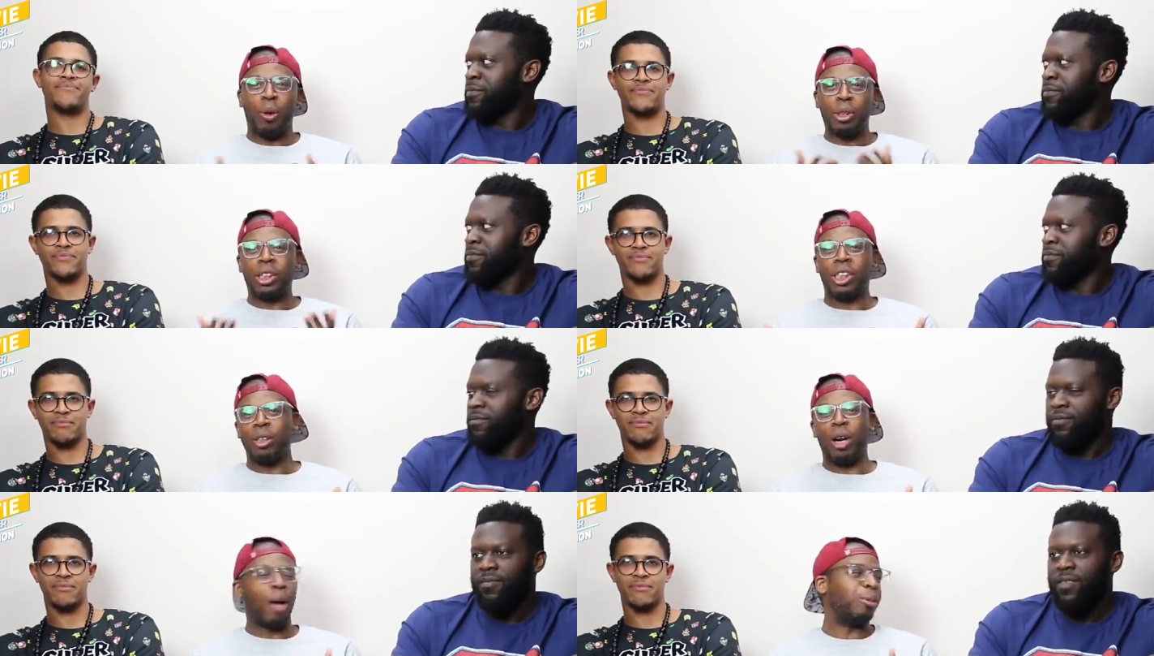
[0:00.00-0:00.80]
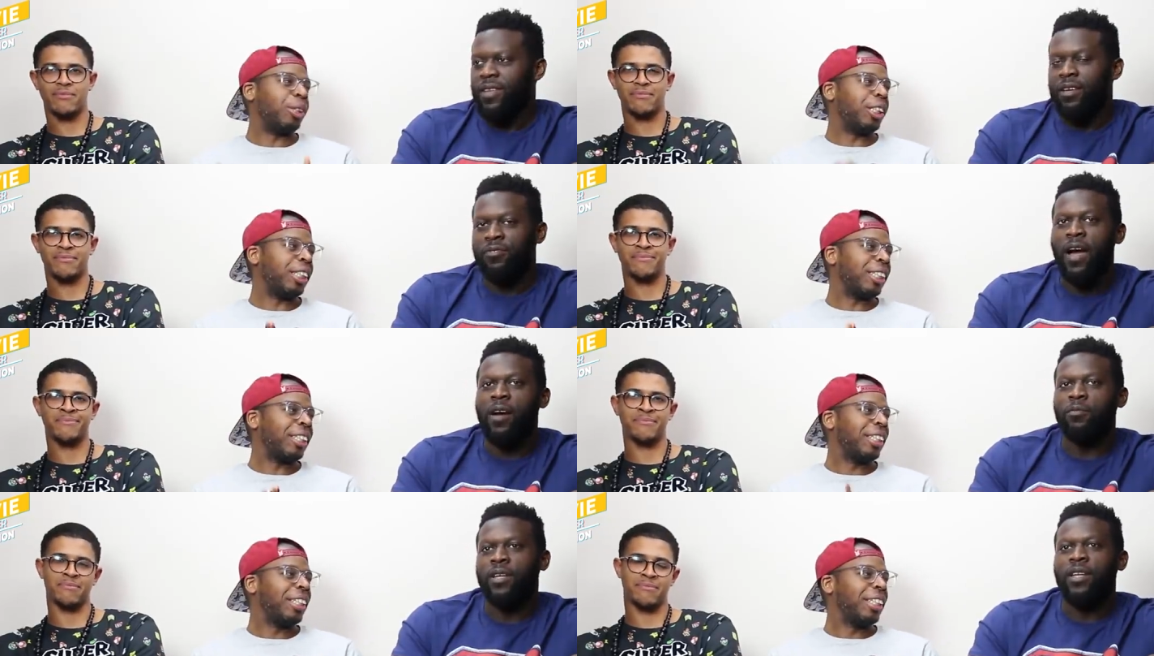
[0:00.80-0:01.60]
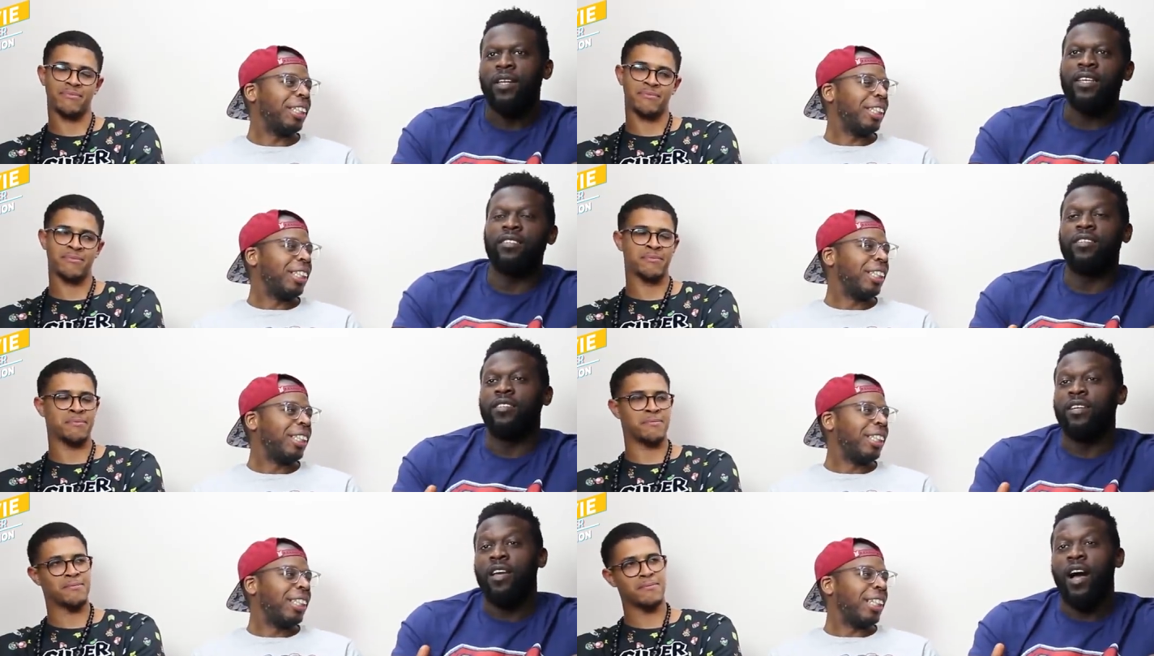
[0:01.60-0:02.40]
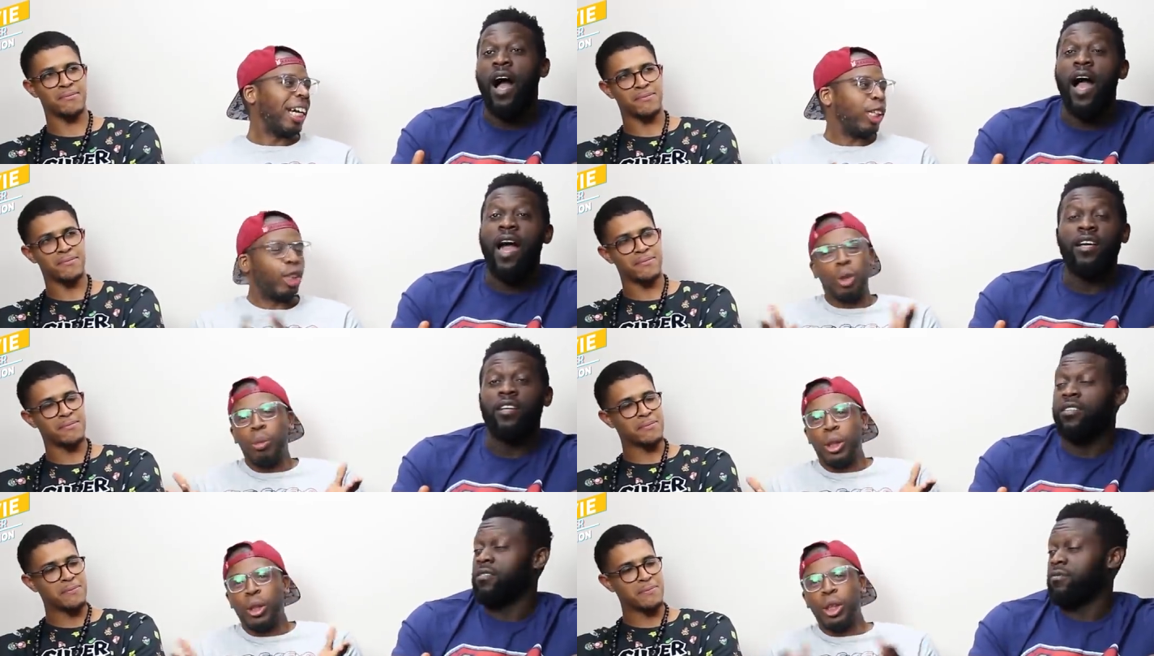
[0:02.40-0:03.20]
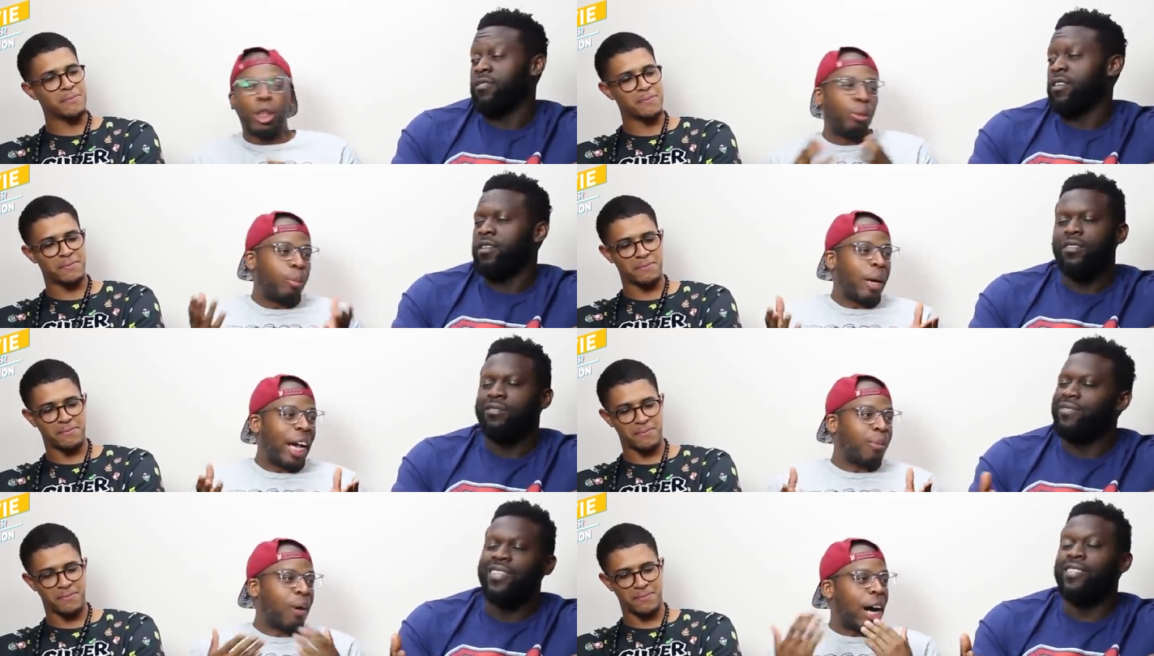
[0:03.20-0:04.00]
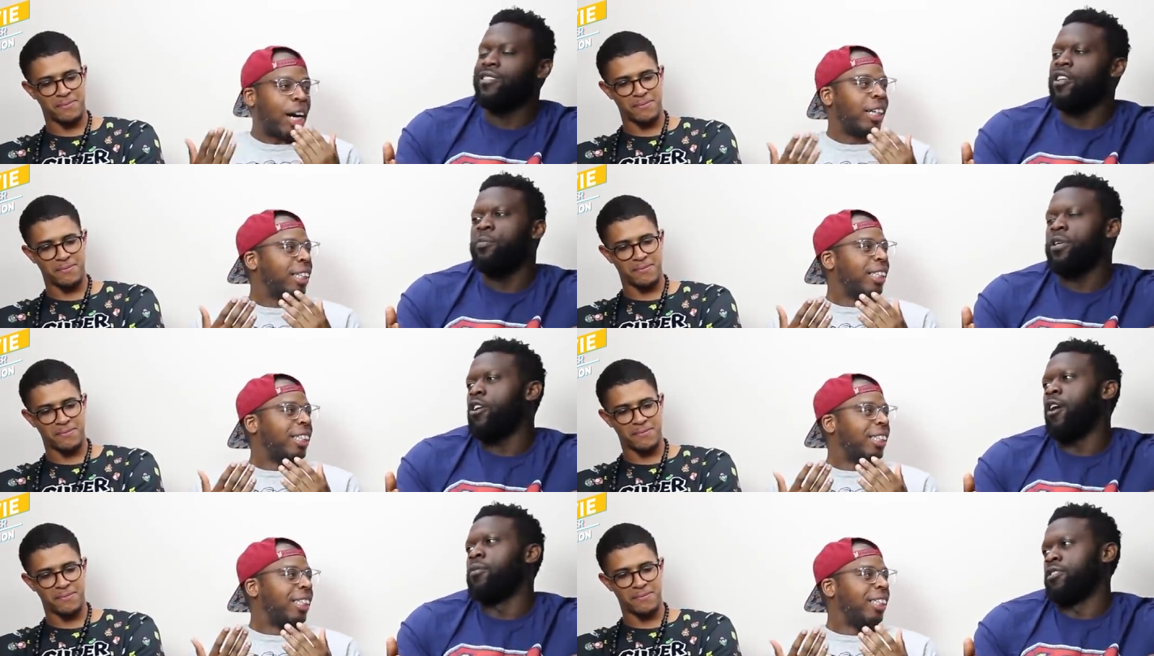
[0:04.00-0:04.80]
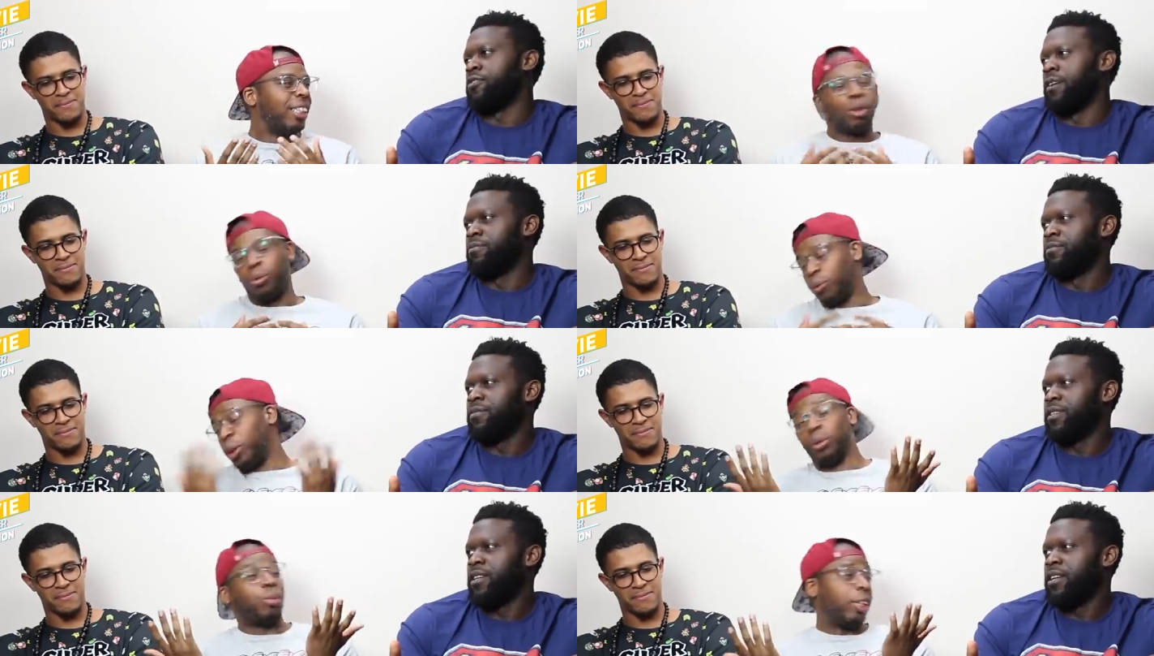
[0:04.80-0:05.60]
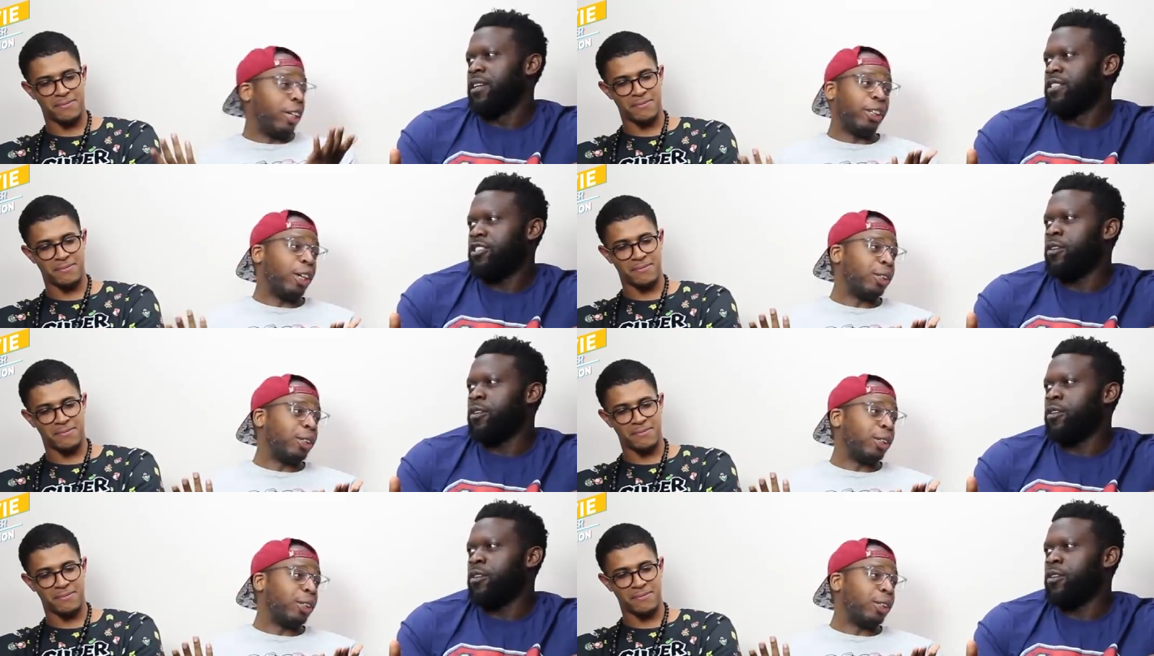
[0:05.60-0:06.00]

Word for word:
Speaker 1: I want to see what happens in it. Fam, listen. Mm, like I, it could be good, it could be bad. This is gonna be garbage, fam. Well, there you go. It's